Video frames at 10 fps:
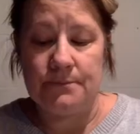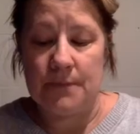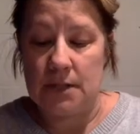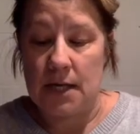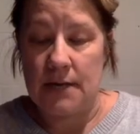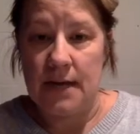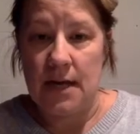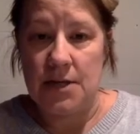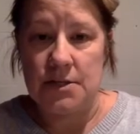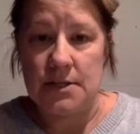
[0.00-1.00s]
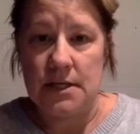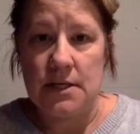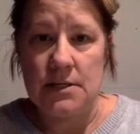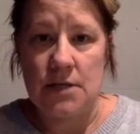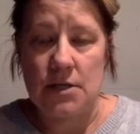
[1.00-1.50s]
A lot of the
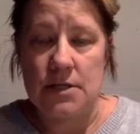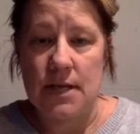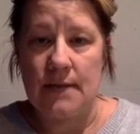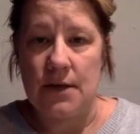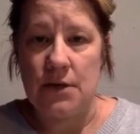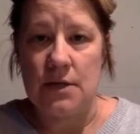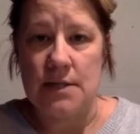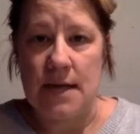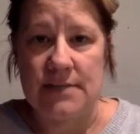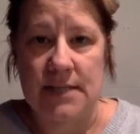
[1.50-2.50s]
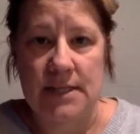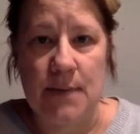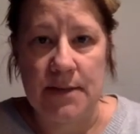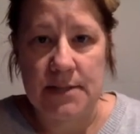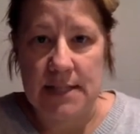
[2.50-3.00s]
agencies are saying that you need to have 6
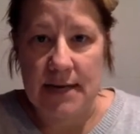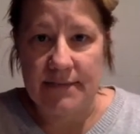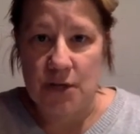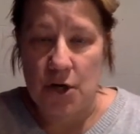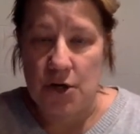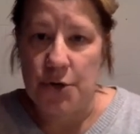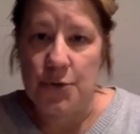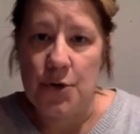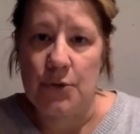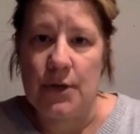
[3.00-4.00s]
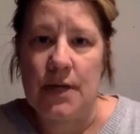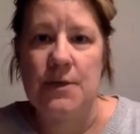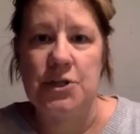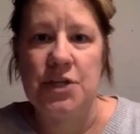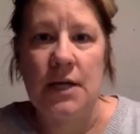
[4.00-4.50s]
months left on your notary
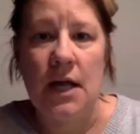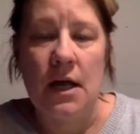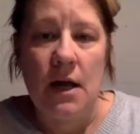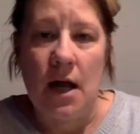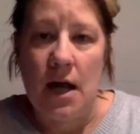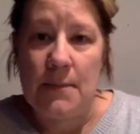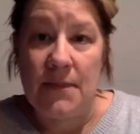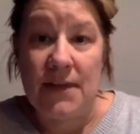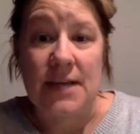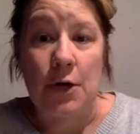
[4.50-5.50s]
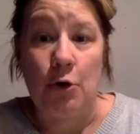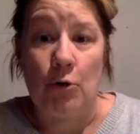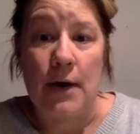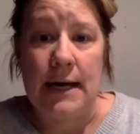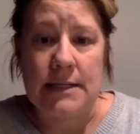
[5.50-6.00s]
commission. That's a
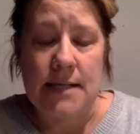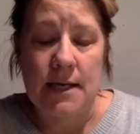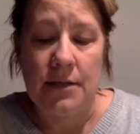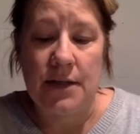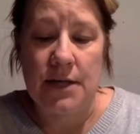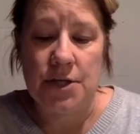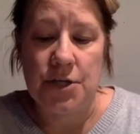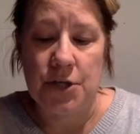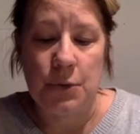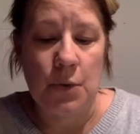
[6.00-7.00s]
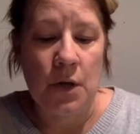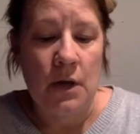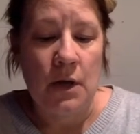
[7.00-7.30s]
great thing to do.